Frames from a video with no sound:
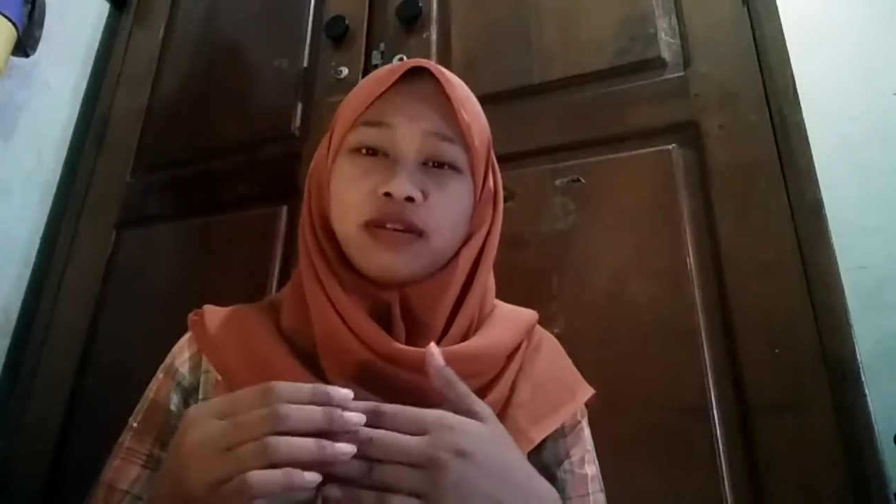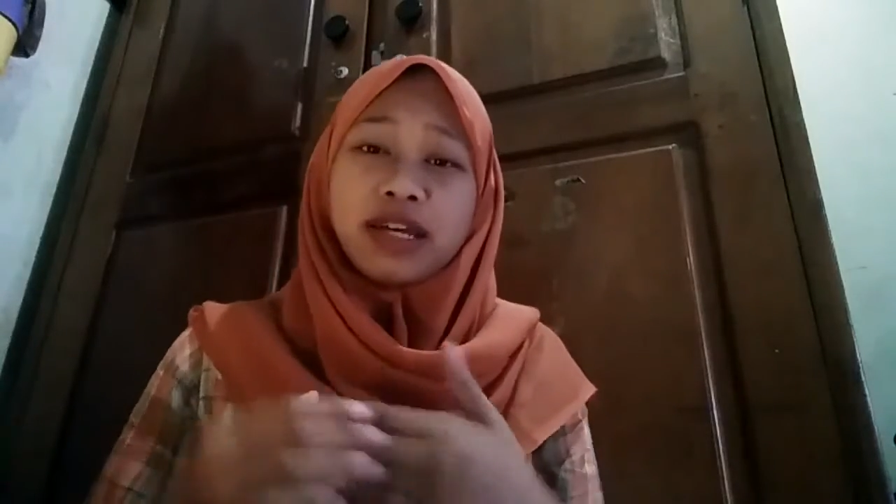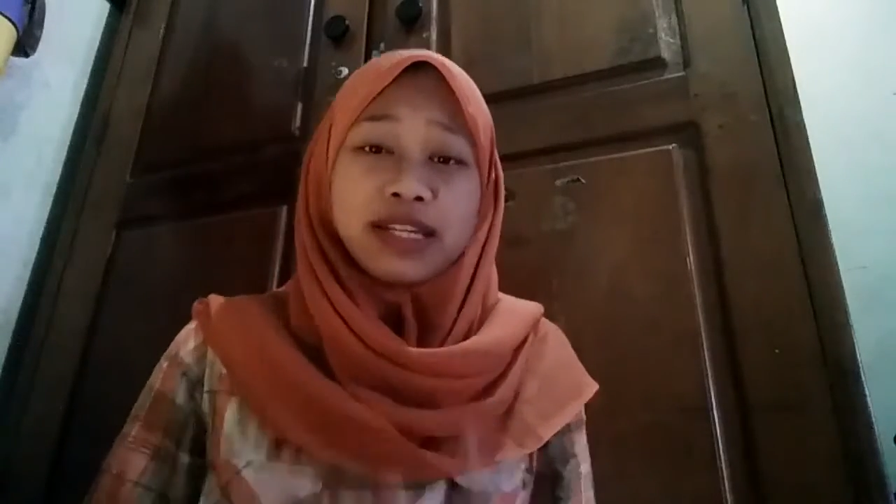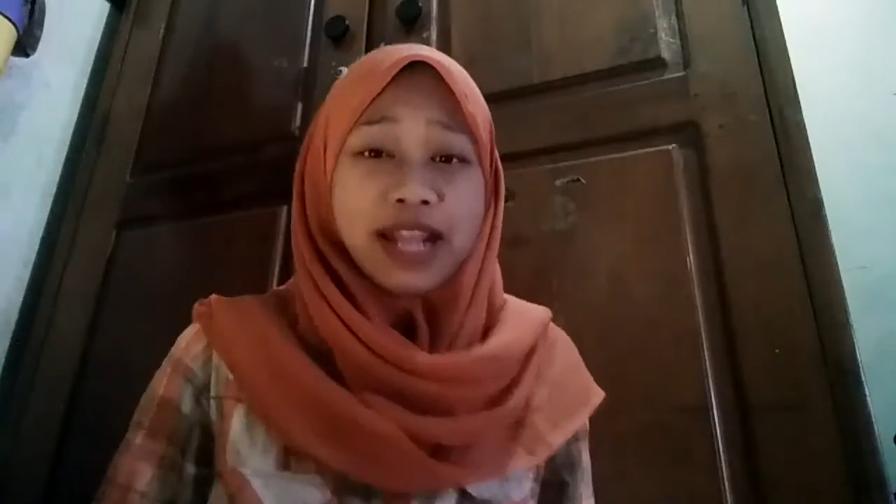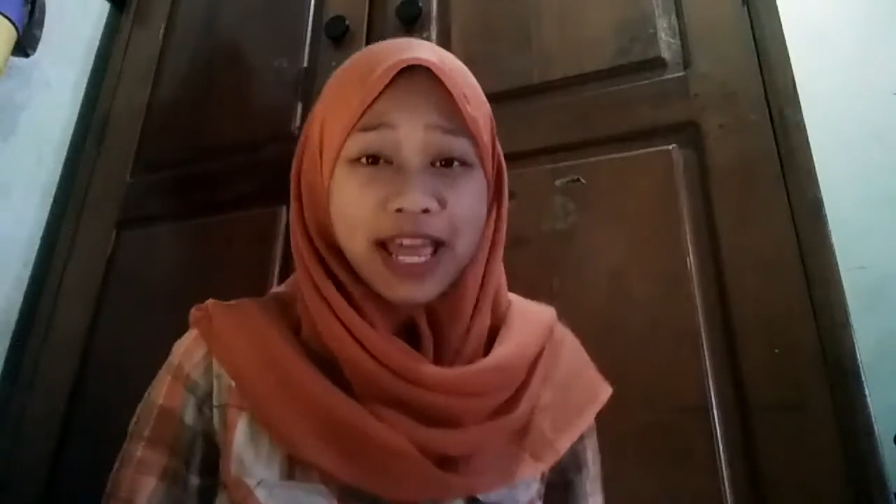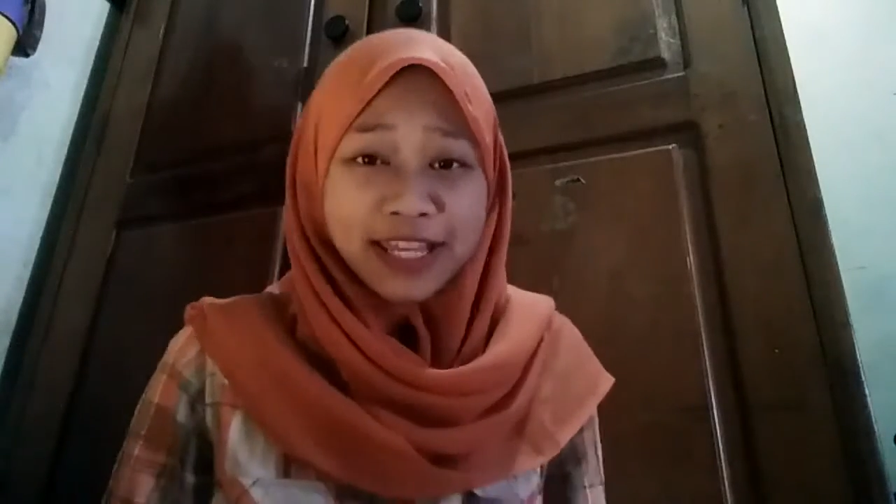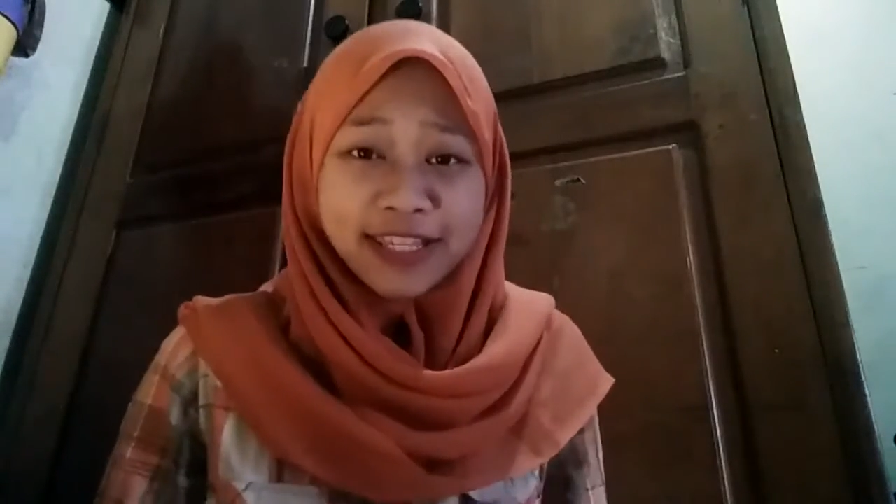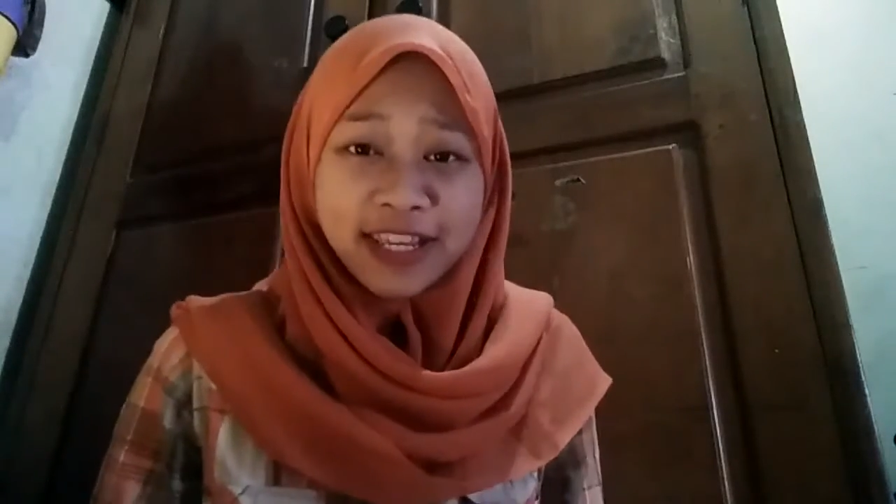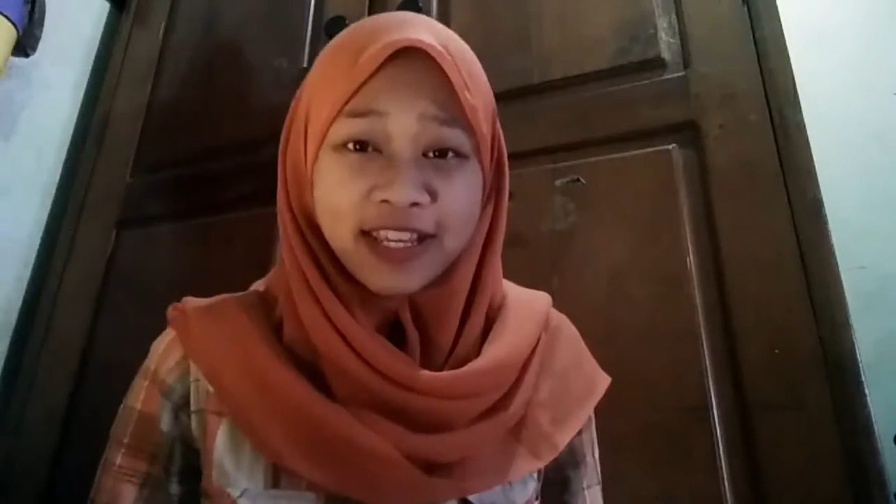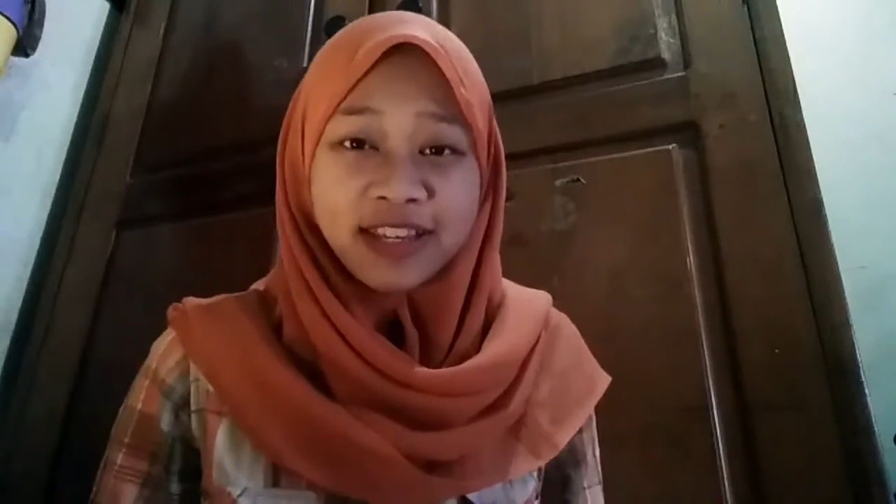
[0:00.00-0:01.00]

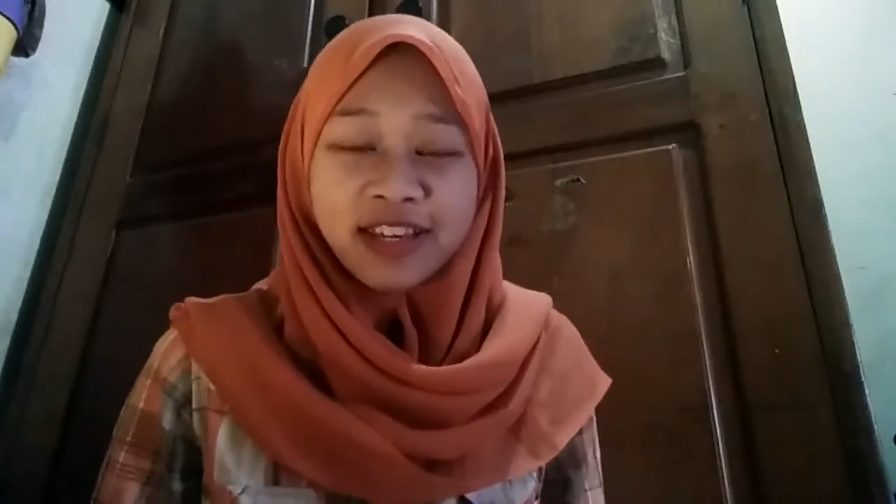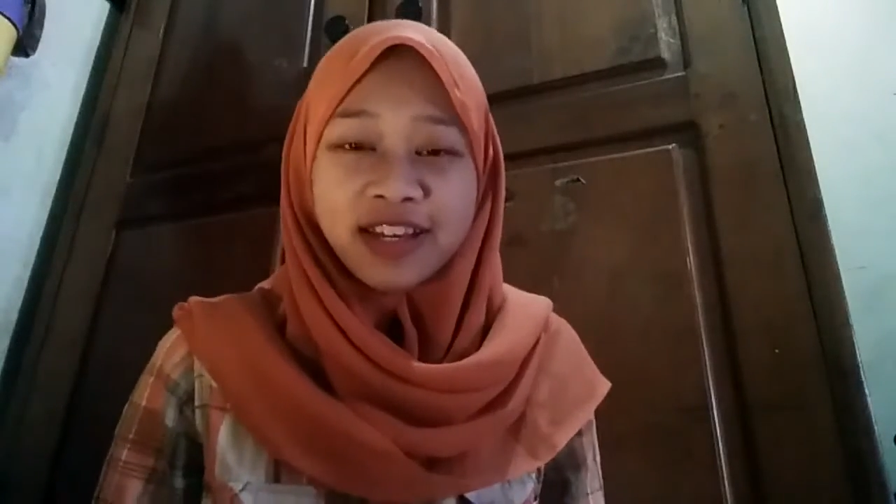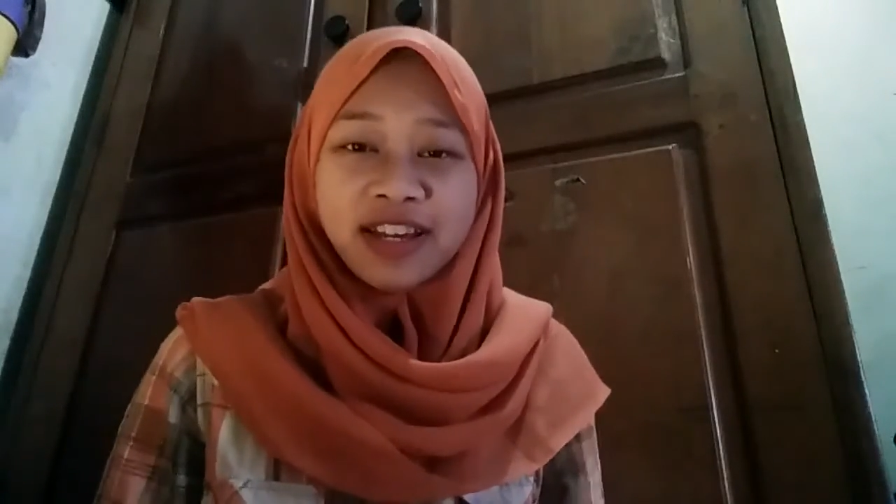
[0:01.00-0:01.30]
analyzing